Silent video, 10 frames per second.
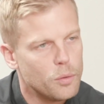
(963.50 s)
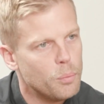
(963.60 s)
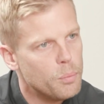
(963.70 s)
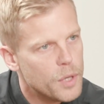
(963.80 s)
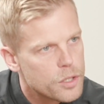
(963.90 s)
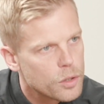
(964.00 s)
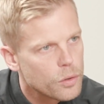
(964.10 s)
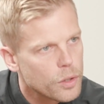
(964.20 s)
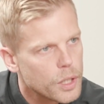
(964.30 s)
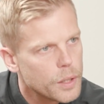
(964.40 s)

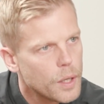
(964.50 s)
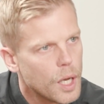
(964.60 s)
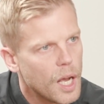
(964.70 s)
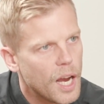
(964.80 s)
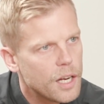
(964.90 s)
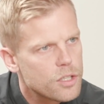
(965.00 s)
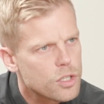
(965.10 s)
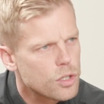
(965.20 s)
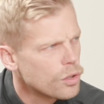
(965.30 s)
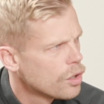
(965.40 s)
misery and
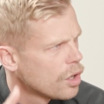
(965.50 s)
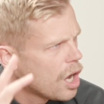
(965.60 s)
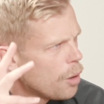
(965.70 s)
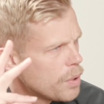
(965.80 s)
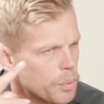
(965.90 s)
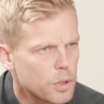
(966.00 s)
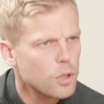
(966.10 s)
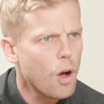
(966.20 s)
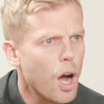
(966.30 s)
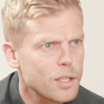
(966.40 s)
just how people are
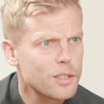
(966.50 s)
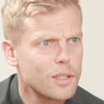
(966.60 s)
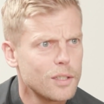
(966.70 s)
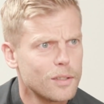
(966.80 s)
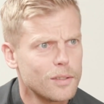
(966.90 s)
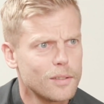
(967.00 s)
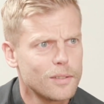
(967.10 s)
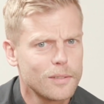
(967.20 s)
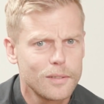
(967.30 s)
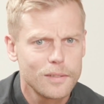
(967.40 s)
lost,
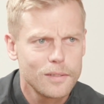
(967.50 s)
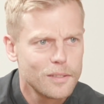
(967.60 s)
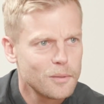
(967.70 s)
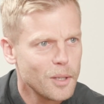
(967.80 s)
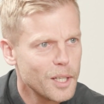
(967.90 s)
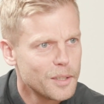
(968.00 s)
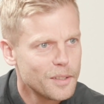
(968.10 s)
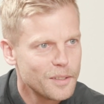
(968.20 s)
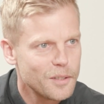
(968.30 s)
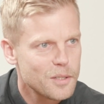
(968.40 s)
right?
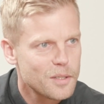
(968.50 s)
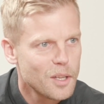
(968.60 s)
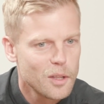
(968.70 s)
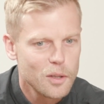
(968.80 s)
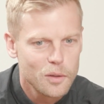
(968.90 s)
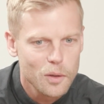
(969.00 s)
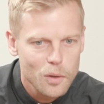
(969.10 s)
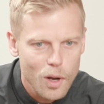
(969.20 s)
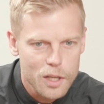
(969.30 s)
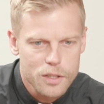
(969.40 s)
They're
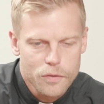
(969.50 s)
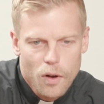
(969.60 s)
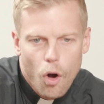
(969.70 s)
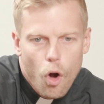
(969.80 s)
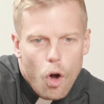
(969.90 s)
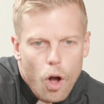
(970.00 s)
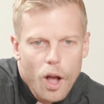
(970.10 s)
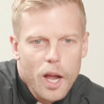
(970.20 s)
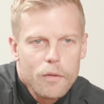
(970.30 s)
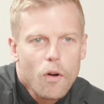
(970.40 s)
lost.
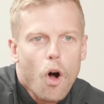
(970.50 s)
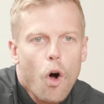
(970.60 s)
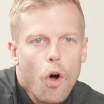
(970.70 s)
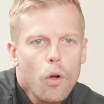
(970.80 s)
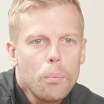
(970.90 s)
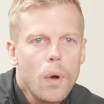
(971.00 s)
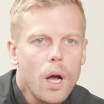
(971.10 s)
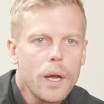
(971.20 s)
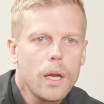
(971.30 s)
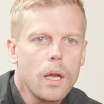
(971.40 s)
If all of
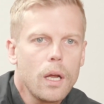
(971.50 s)
my